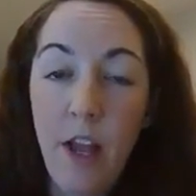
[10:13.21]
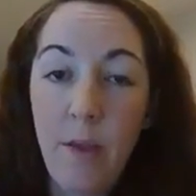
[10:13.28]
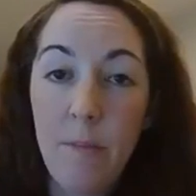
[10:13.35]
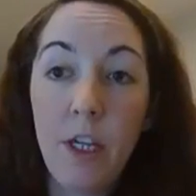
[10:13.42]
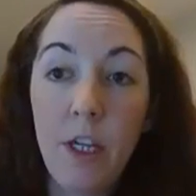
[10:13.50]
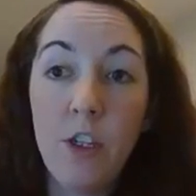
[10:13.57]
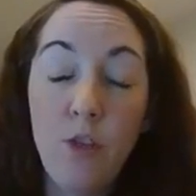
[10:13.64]

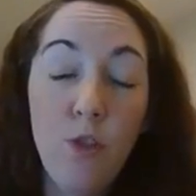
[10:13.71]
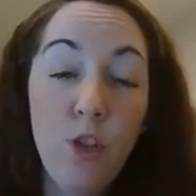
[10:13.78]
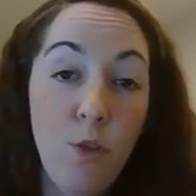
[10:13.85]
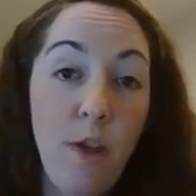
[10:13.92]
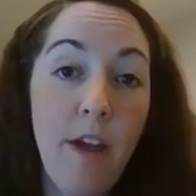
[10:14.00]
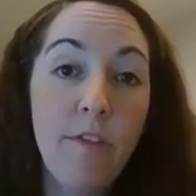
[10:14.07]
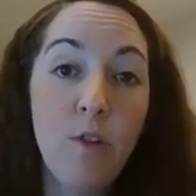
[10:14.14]
because you
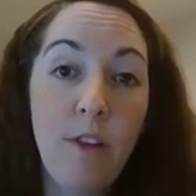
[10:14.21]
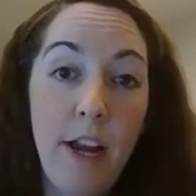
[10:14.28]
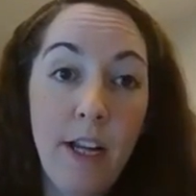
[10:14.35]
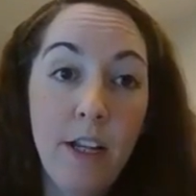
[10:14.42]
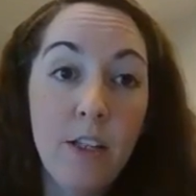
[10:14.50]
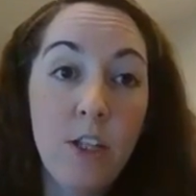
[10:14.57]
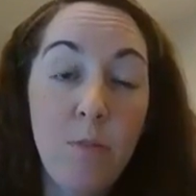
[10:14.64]
do have a
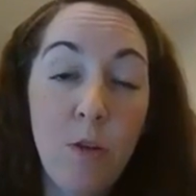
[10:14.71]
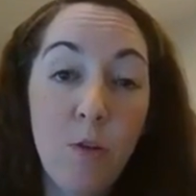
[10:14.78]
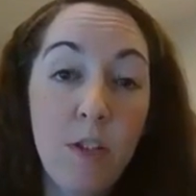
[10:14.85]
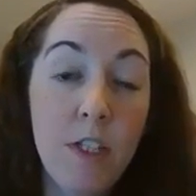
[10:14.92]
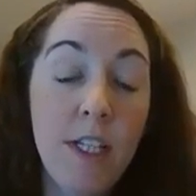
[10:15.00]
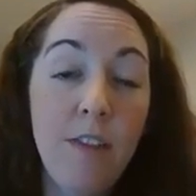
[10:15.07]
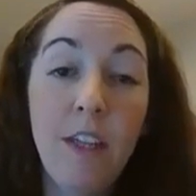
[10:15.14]
right to be
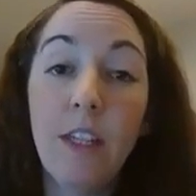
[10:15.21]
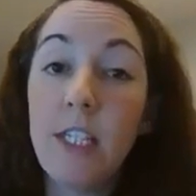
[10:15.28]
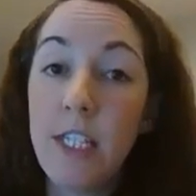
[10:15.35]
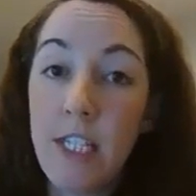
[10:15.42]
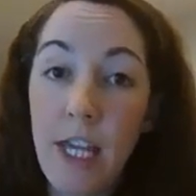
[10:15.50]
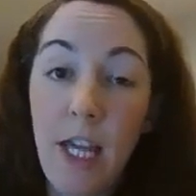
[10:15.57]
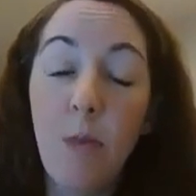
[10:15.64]
receiving the
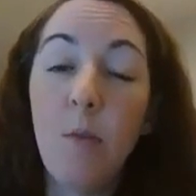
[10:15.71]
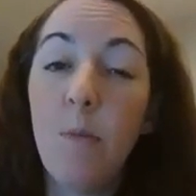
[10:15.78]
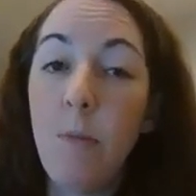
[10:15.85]
same